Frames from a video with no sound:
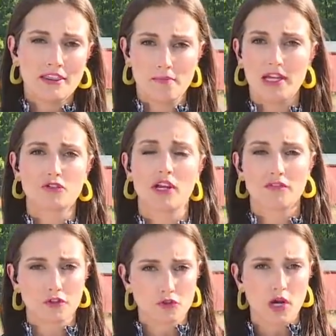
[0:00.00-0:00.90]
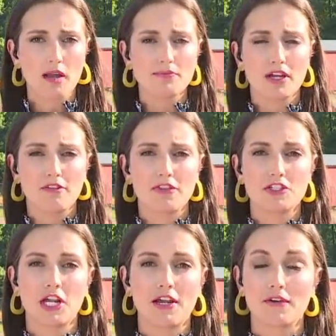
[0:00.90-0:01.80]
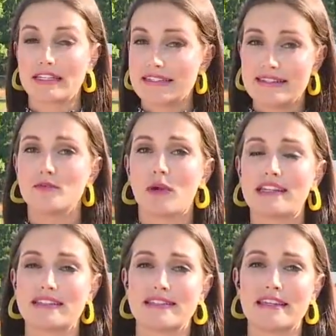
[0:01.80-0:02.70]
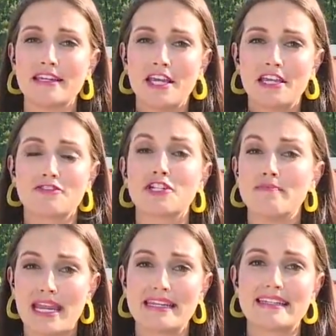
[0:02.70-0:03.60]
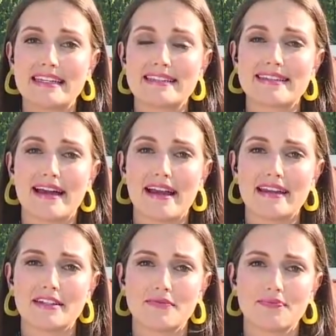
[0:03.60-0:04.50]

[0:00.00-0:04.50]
The bus driver dropped off the child and didn't wait to see if she made it inside.